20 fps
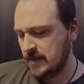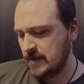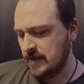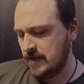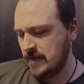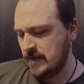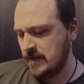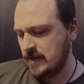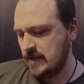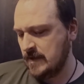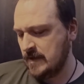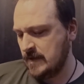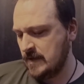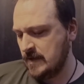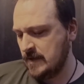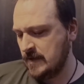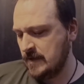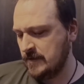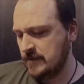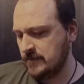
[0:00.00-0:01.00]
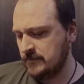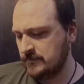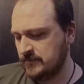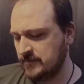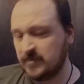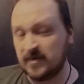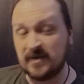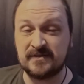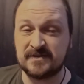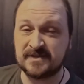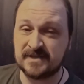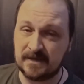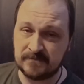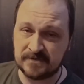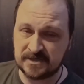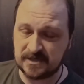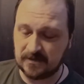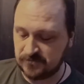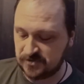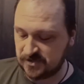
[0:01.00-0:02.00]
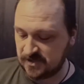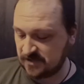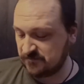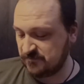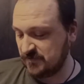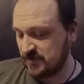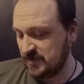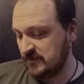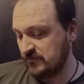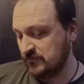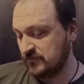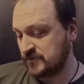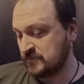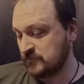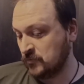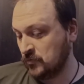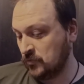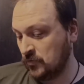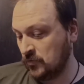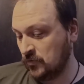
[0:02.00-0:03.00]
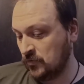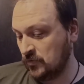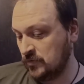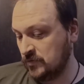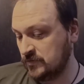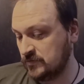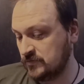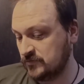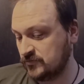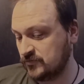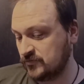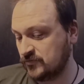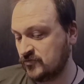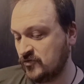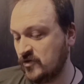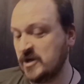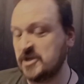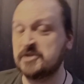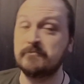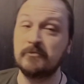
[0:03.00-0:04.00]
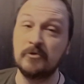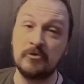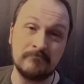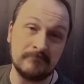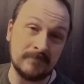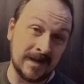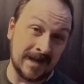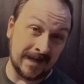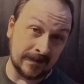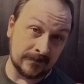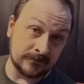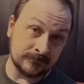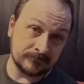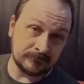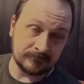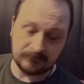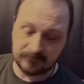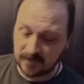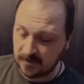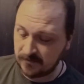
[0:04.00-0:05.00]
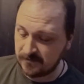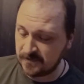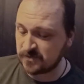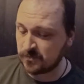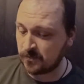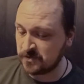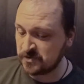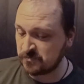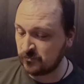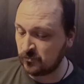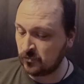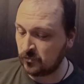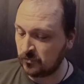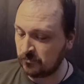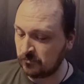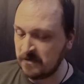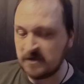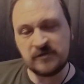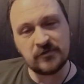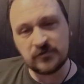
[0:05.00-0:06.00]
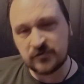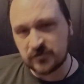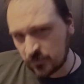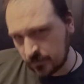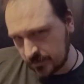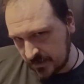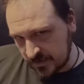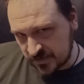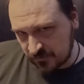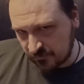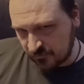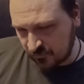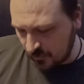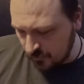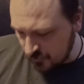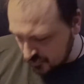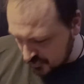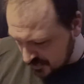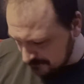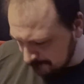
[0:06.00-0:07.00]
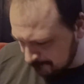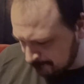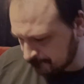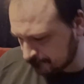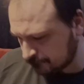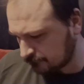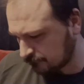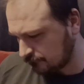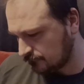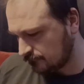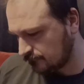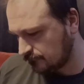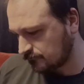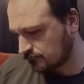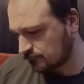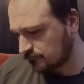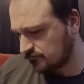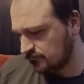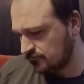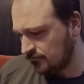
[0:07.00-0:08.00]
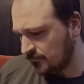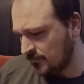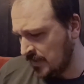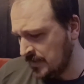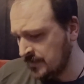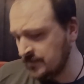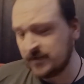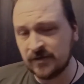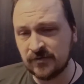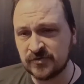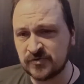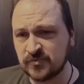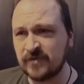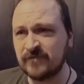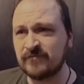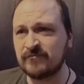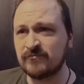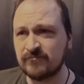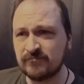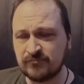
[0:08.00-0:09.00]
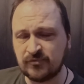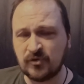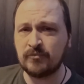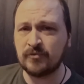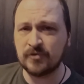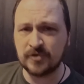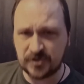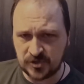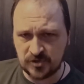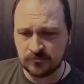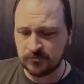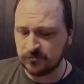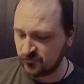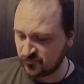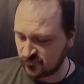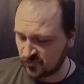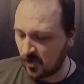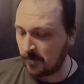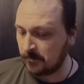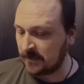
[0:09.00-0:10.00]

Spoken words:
about the same subject, but it was more crash boom bang. This one's more methodical in its approach and deals with proper human drama.